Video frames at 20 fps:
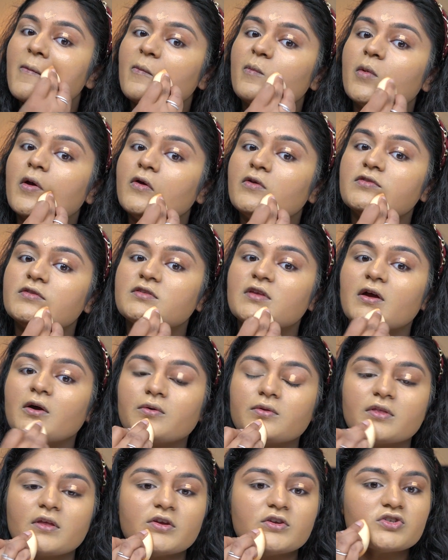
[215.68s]
Most
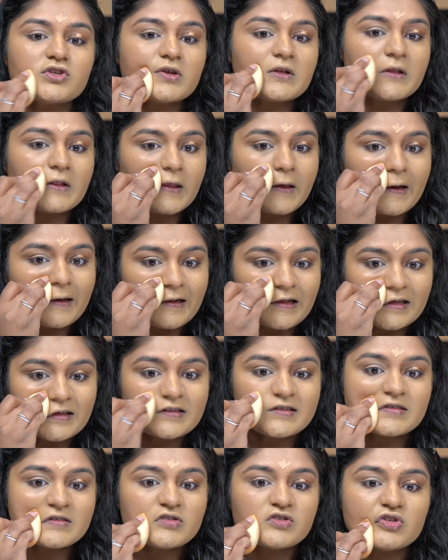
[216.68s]
South Asian
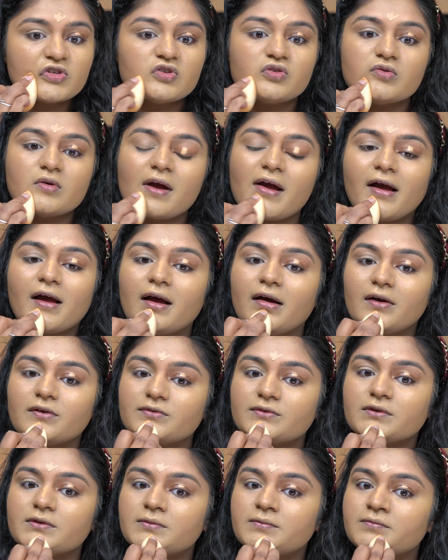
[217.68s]
ladies do
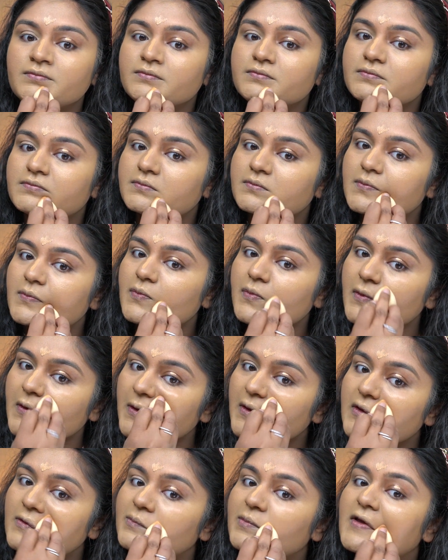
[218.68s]
have
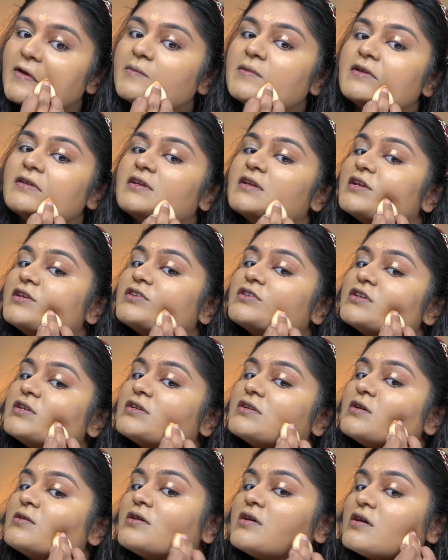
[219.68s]

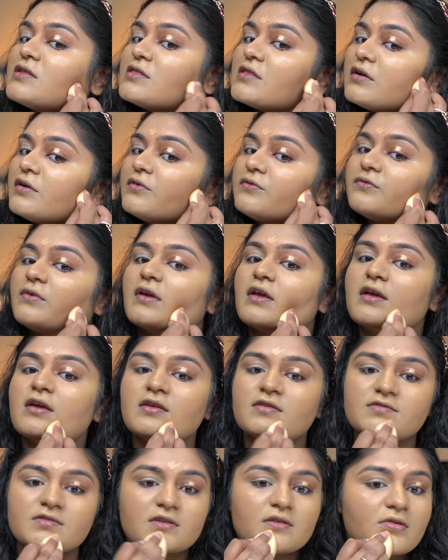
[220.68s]
pigmentation on their
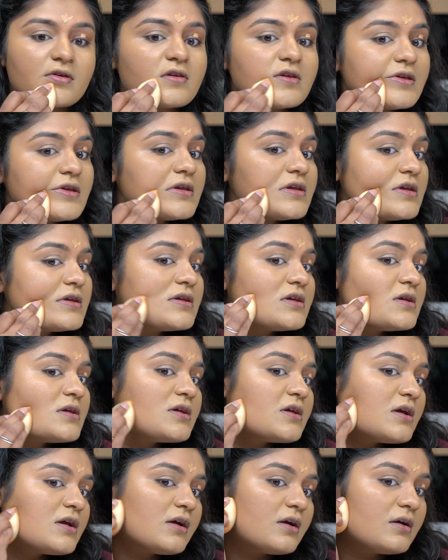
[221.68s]
face,
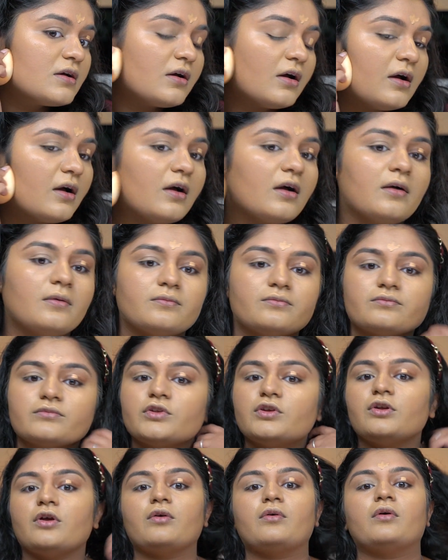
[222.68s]

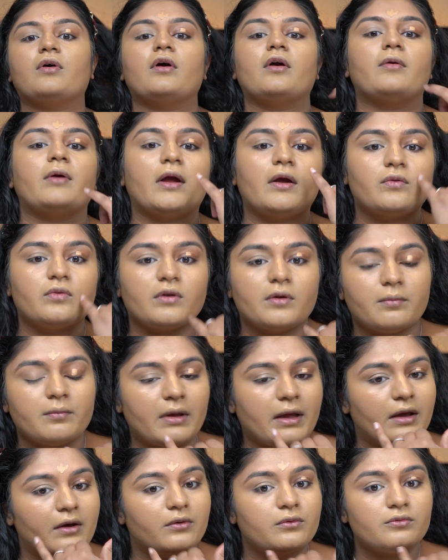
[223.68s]
you know, around their
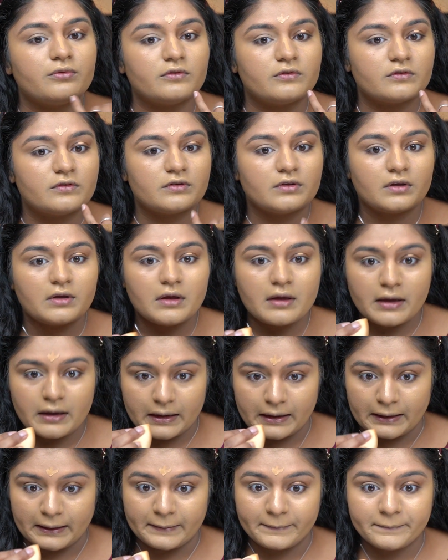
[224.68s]
mouths.
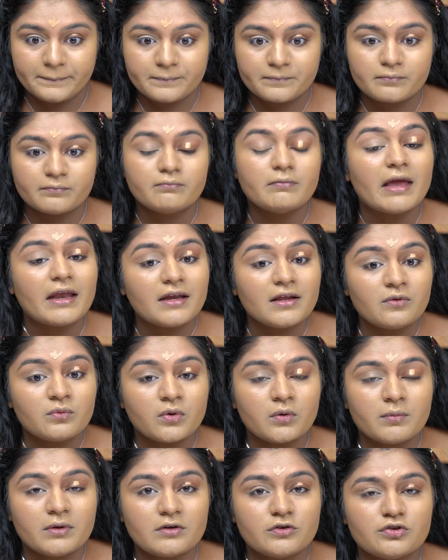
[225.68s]
Many
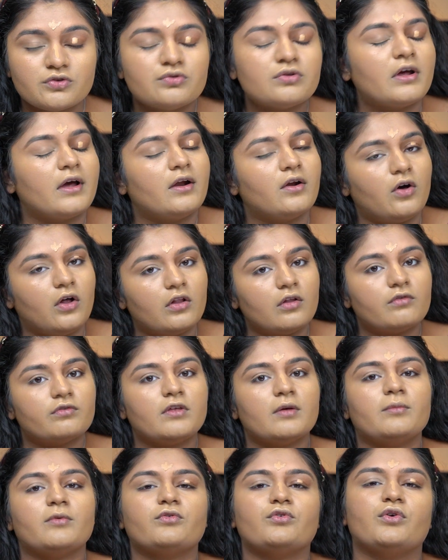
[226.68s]
women do, not all of
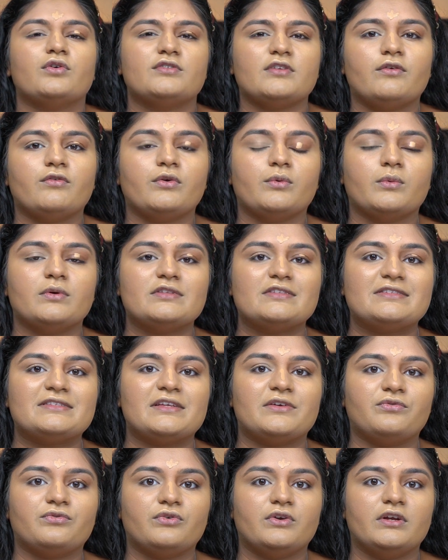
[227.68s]
them, of course, everyone's
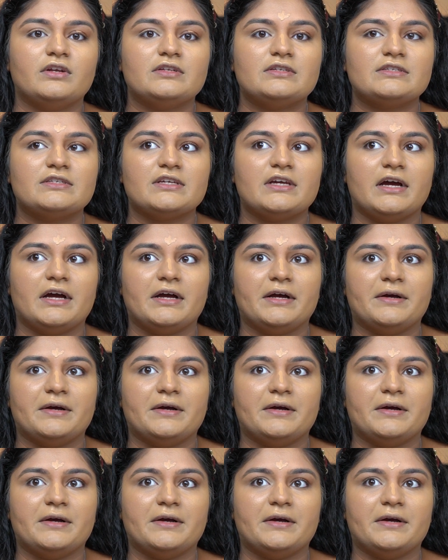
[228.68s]
different.